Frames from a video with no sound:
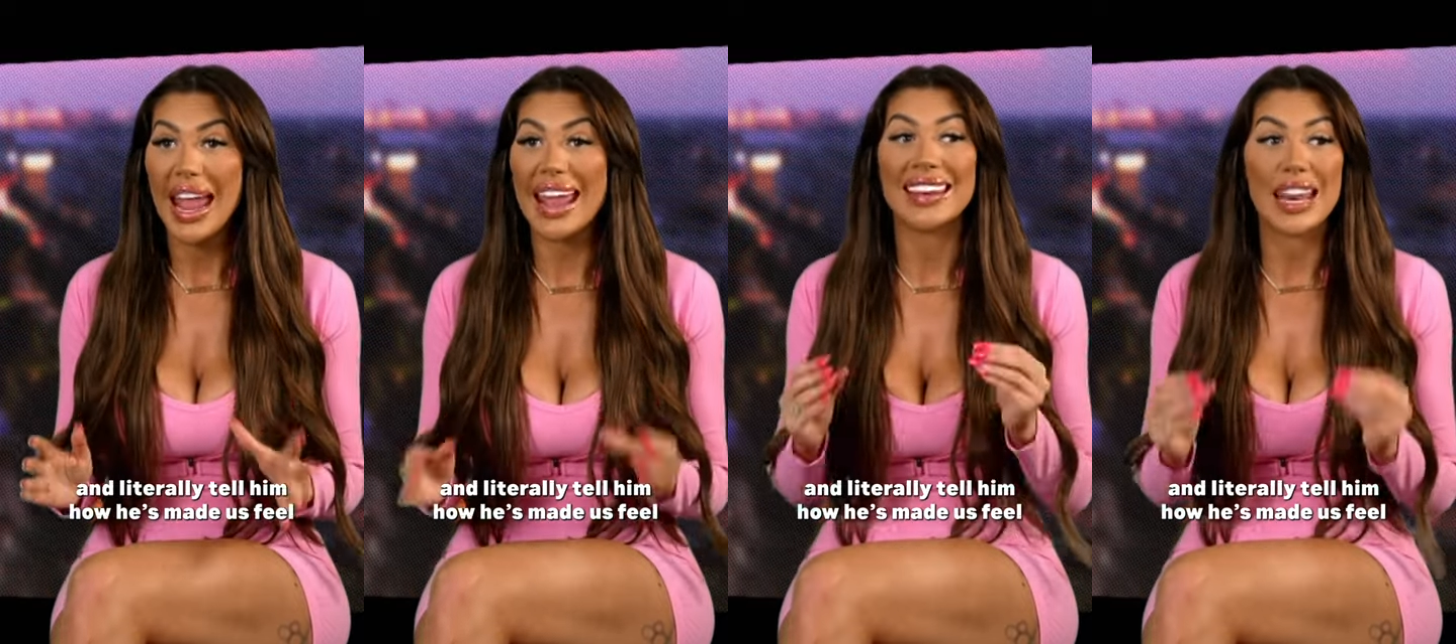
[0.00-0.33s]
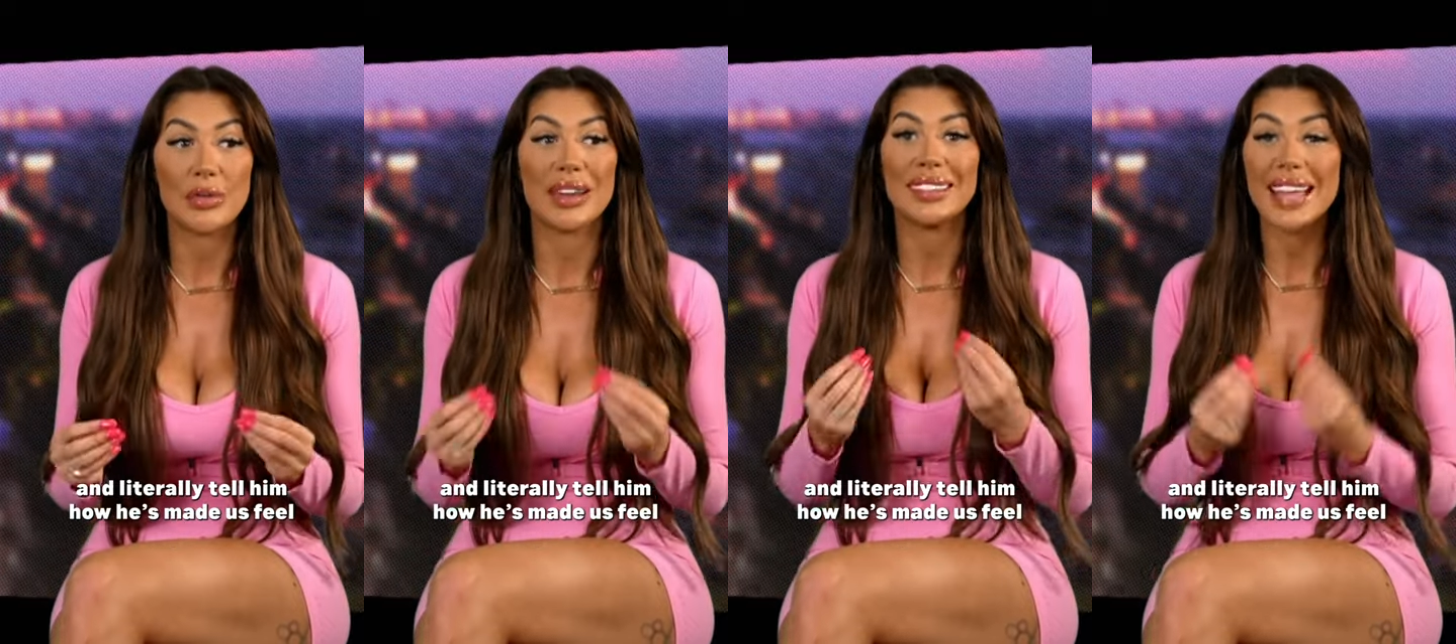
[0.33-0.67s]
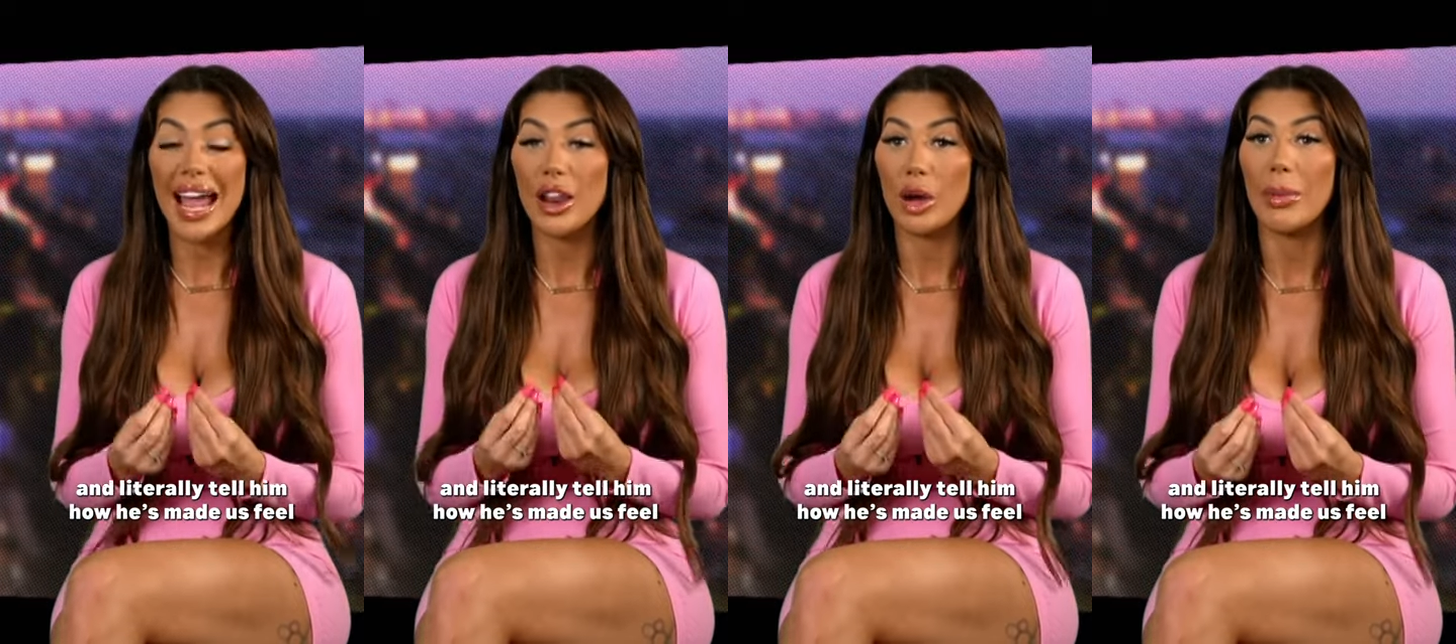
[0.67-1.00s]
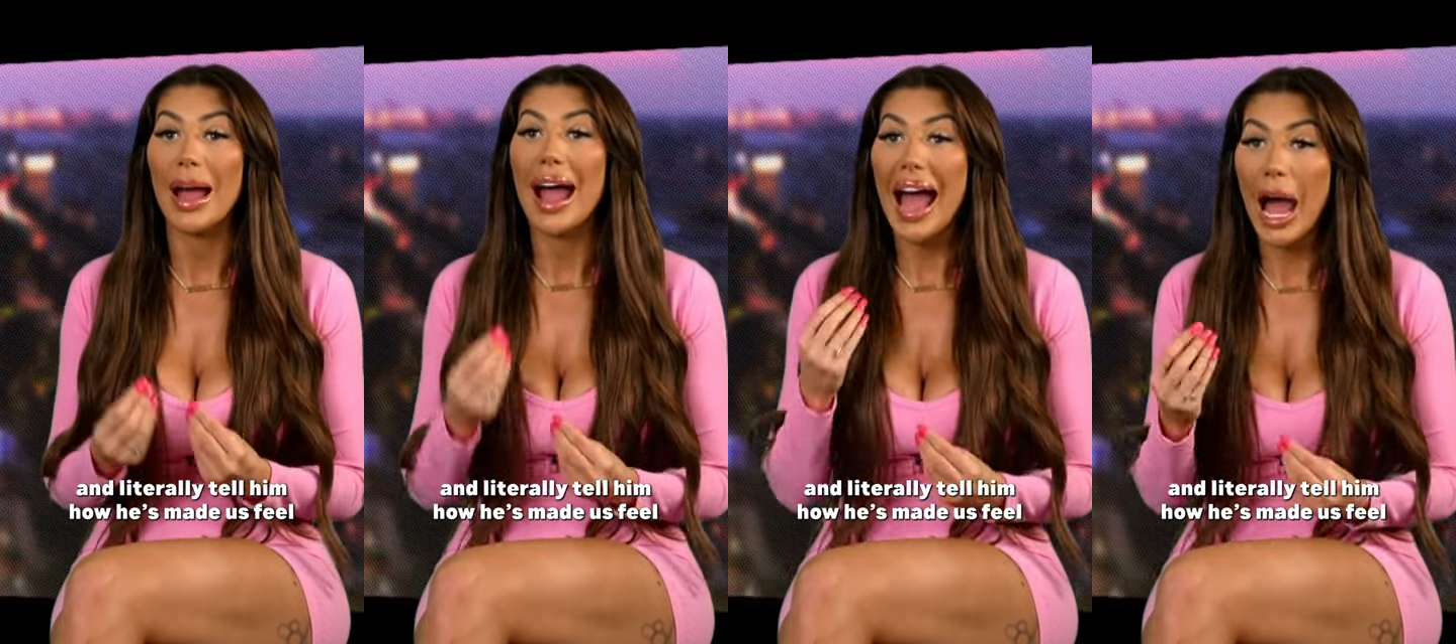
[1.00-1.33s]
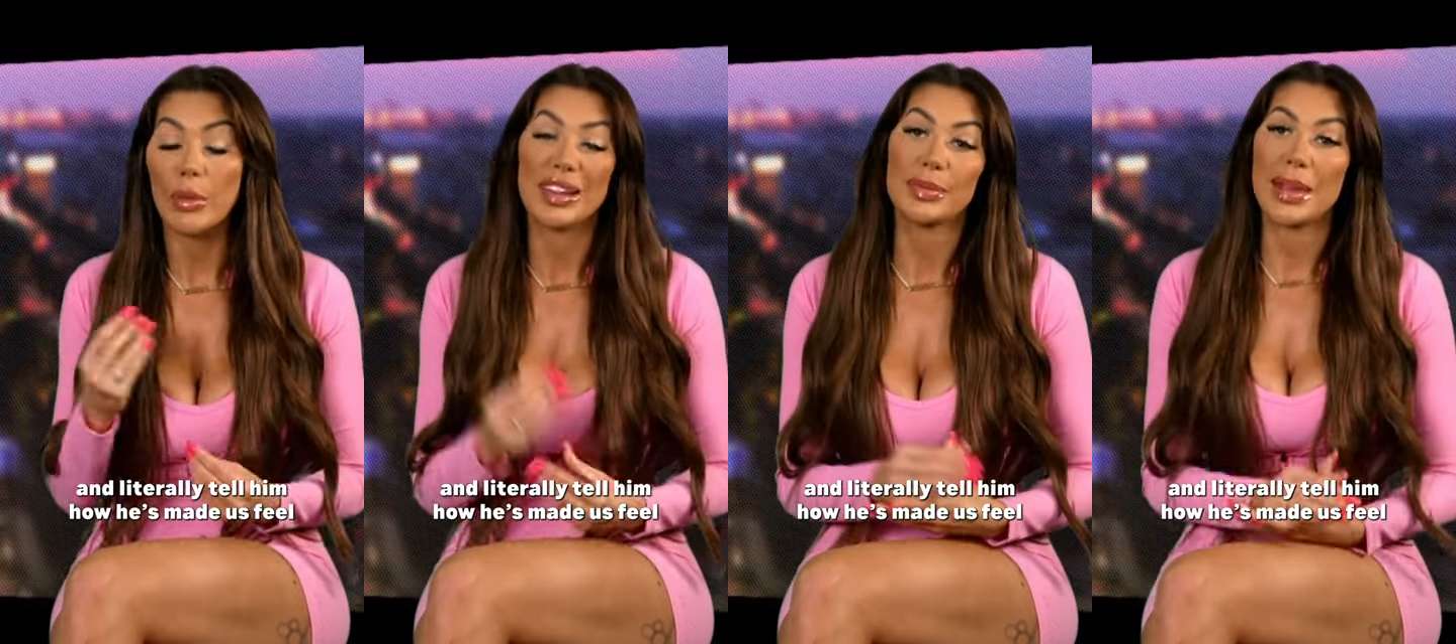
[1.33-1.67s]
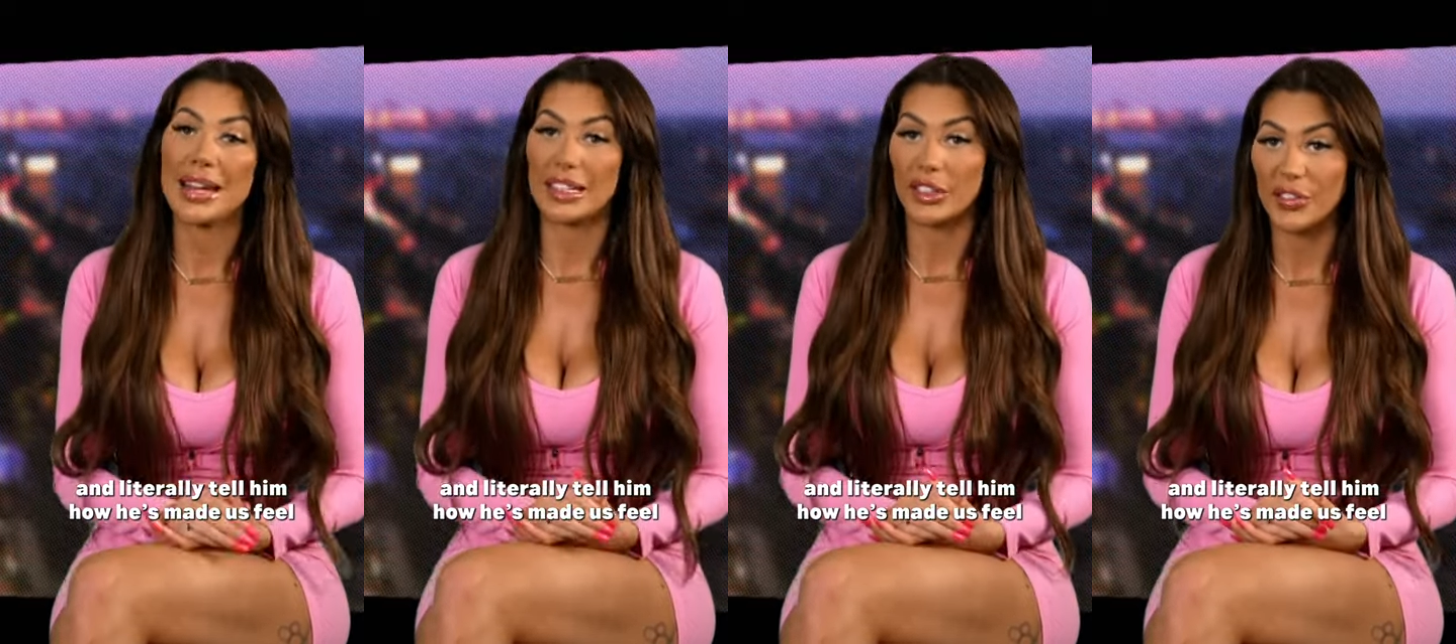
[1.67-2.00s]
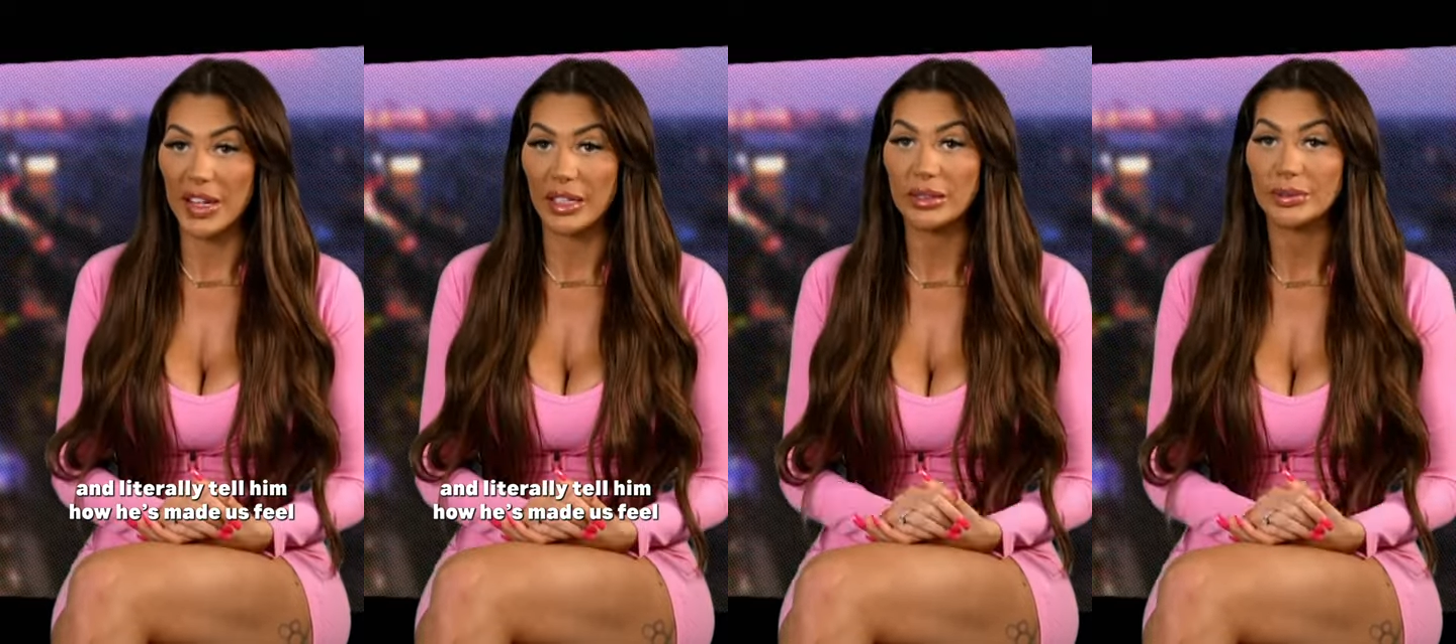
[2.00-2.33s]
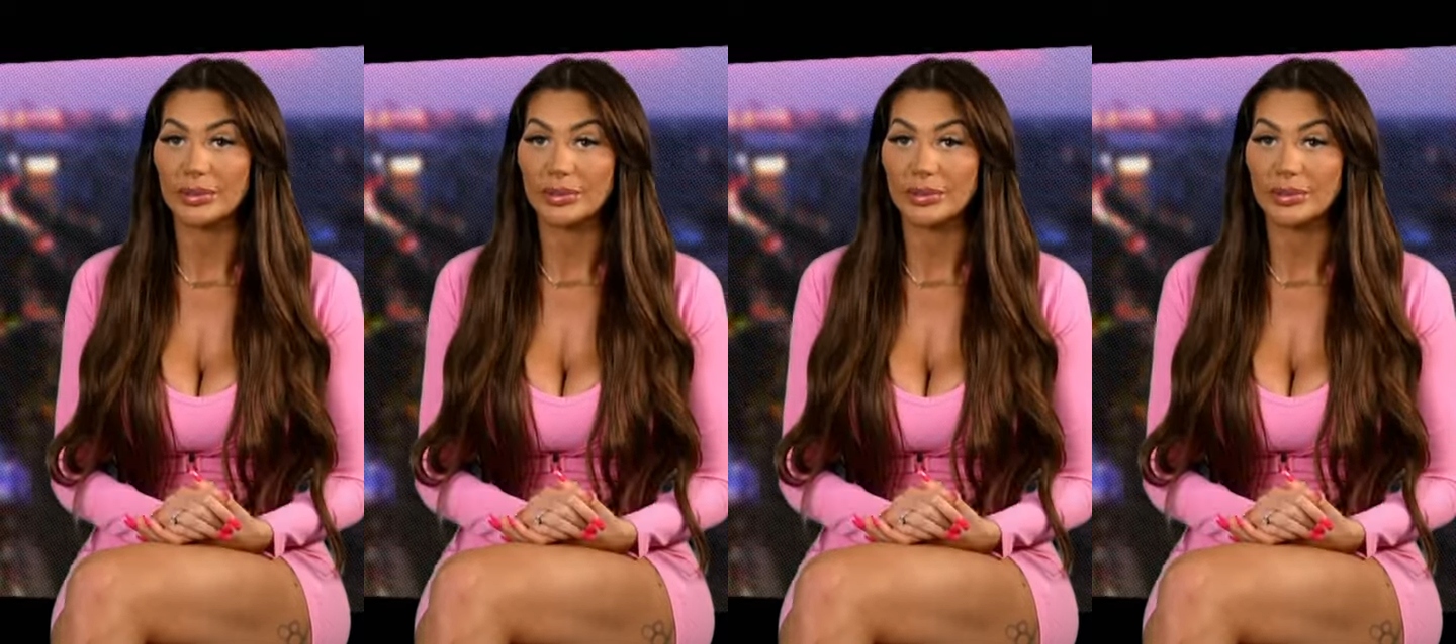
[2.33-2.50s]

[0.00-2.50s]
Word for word: and literally tell him how he's made us feel.